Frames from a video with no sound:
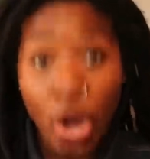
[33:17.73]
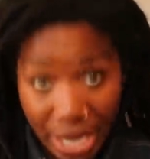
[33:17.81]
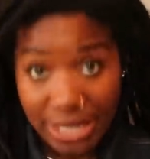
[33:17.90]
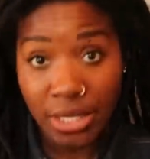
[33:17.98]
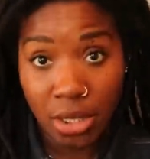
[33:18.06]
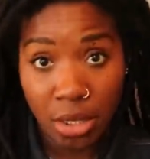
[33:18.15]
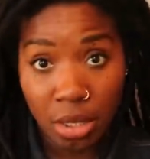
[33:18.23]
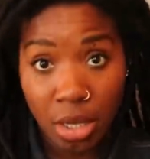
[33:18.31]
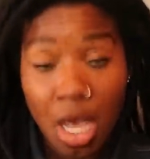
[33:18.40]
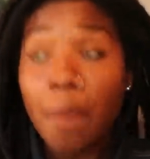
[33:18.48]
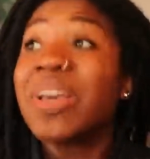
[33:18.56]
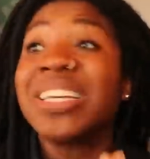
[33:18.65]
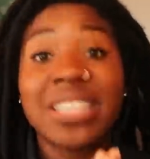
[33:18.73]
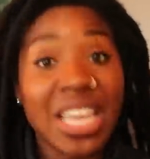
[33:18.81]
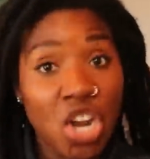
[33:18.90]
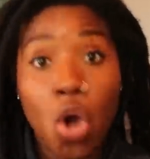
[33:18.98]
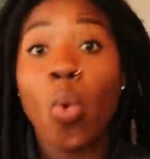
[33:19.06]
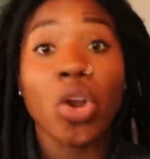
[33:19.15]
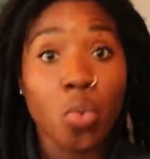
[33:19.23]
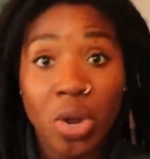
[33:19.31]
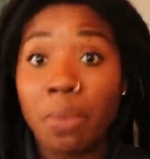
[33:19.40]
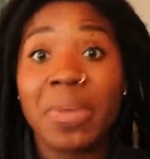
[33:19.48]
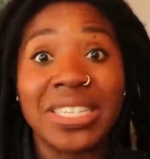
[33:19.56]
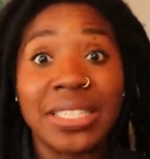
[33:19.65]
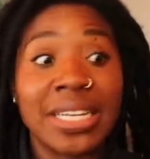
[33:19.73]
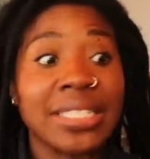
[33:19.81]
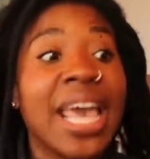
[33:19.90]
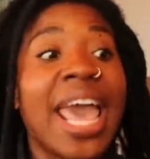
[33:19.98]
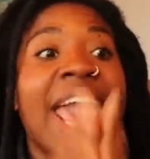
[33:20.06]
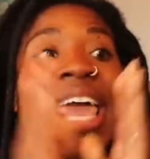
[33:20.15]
artist because they don't want to run a business.